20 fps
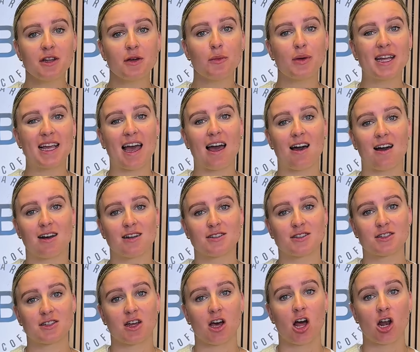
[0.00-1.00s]
that we get
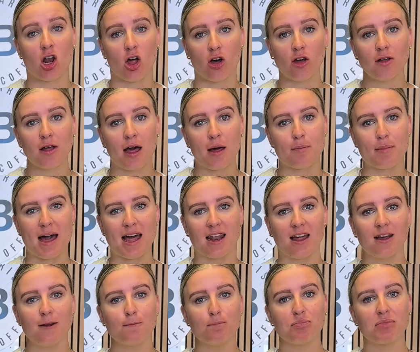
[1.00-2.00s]
asked a lot at
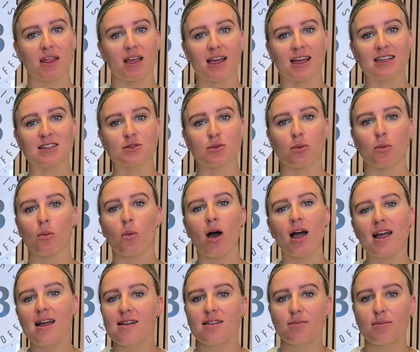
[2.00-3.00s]
Bella is,
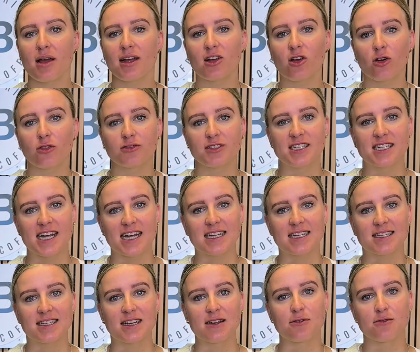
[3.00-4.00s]
why is my coffee
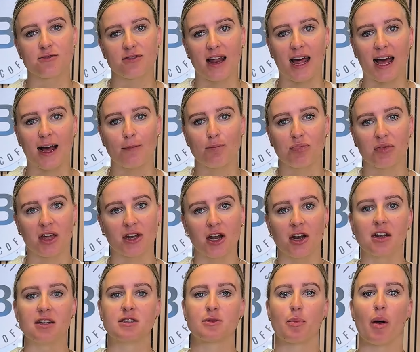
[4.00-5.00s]
tasting flat and
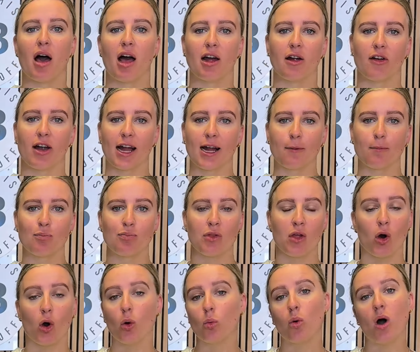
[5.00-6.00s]
uninspiring?
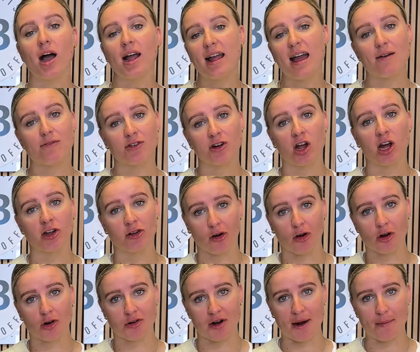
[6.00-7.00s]
Or why haven't I got
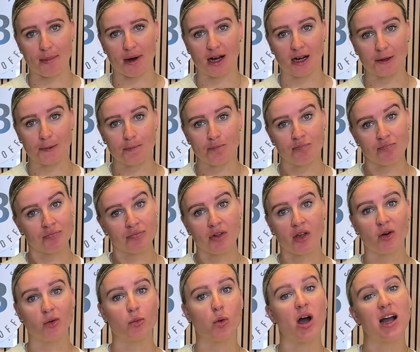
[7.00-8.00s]
a crema?
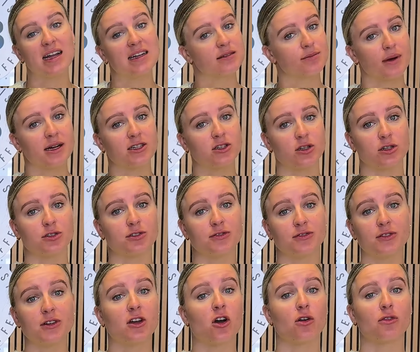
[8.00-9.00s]
Or why is my
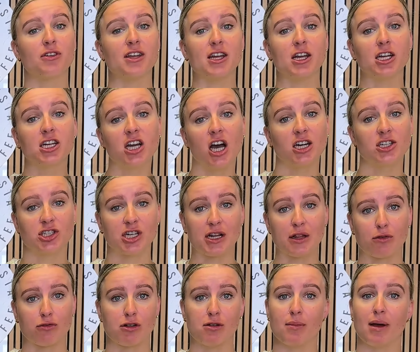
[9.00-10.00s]
coffee gushing
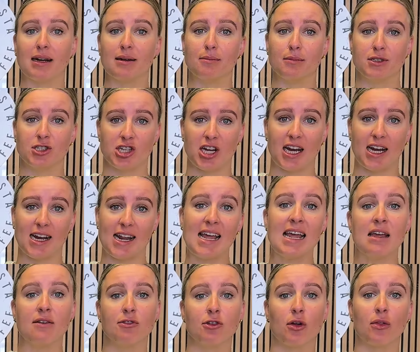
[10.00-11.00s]
through my machine,
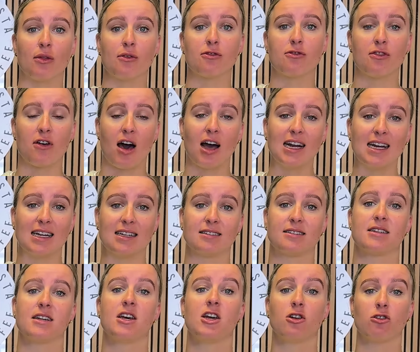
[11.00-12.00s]
even on the
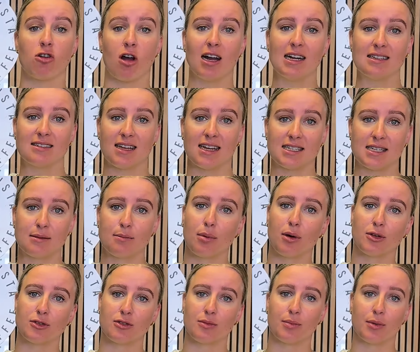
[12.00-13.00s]
finest grind setting
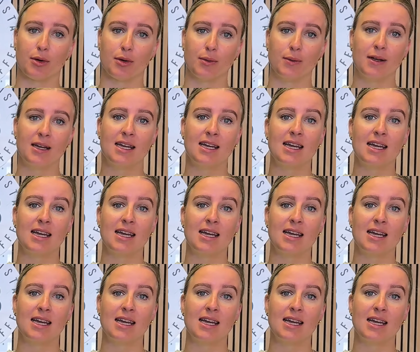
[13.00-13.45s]
possible?